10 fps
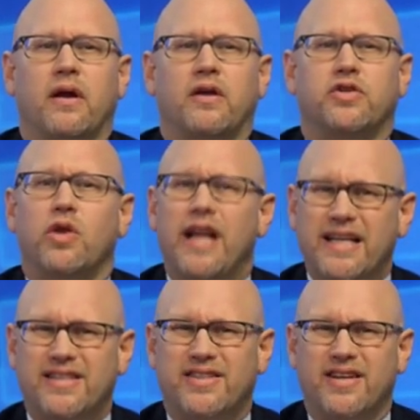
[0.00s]
So
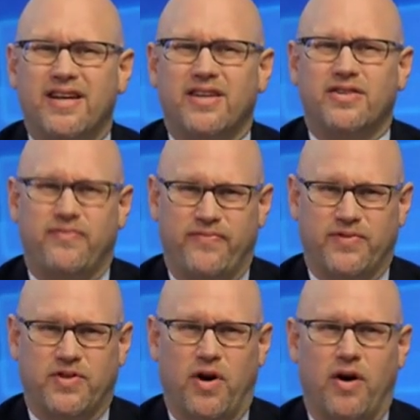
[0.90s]
let's
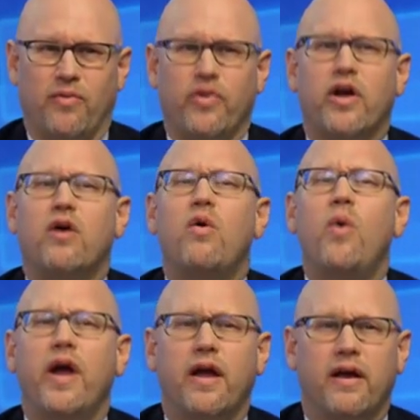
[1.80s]
start with a
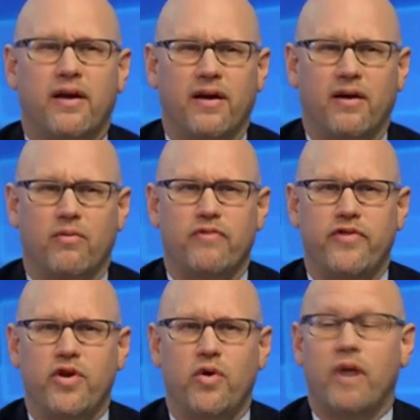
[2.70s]
quick
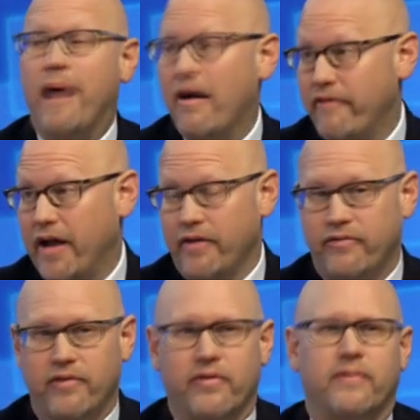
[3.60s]
review about valley
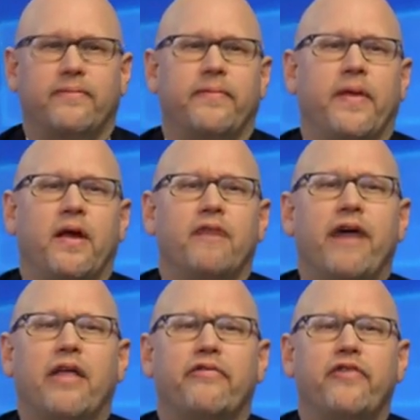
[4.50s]
fever.
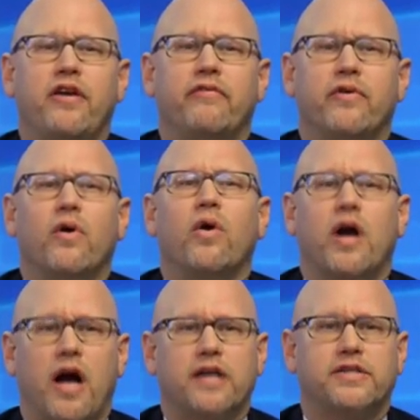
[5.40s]
Valley fever, or
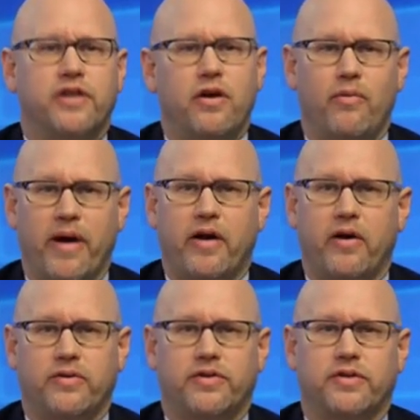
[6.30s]

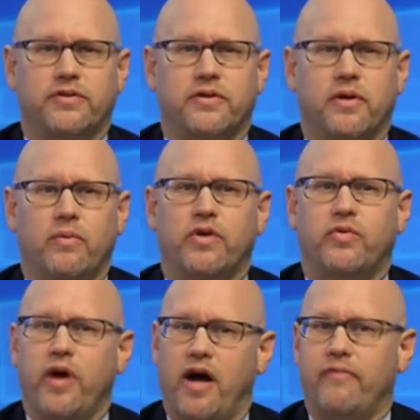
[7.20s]
coccidioidomycosis,
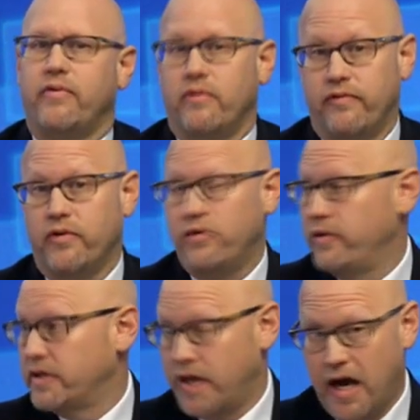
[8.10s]
which we often refer
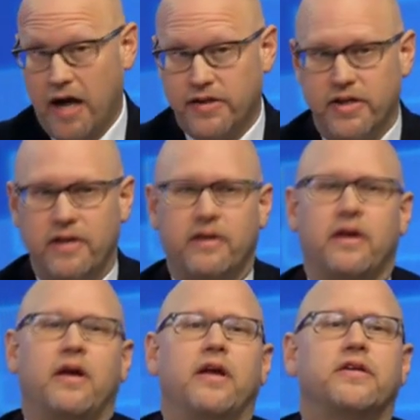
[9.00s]
to as cocci,
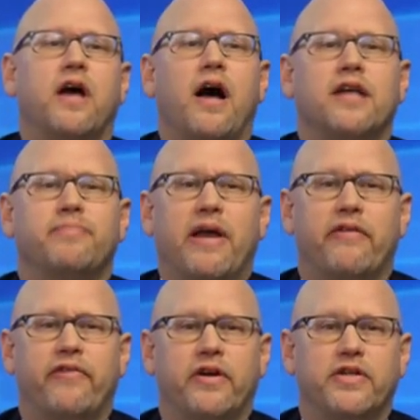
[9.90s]
is caused by
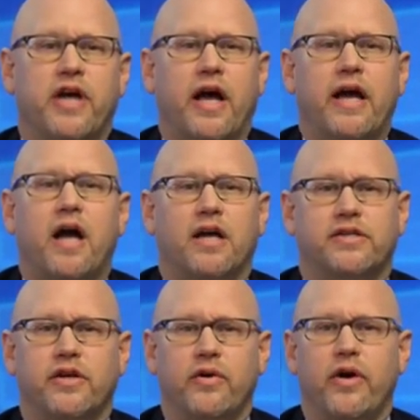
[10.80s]
the fungi
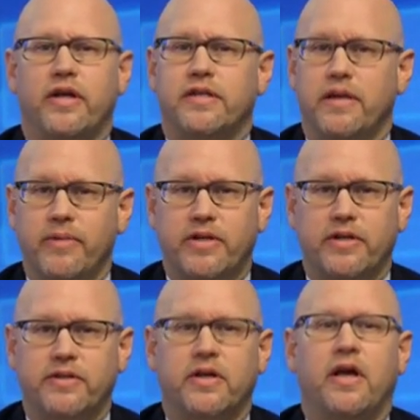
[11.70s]
Coccidioides
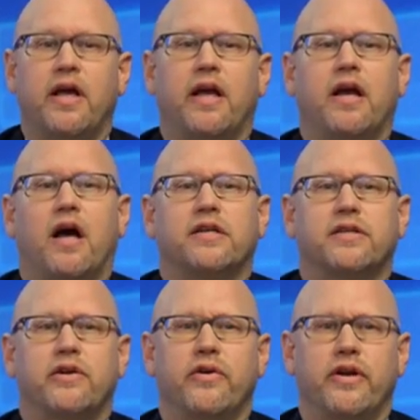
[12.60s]
immitis and
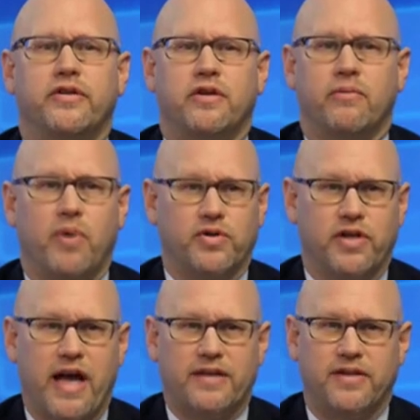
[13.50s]
Coccidioides
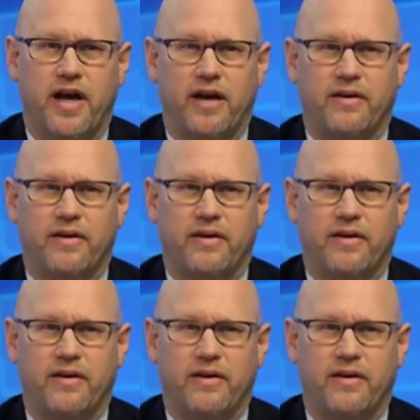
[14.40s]
posadasii.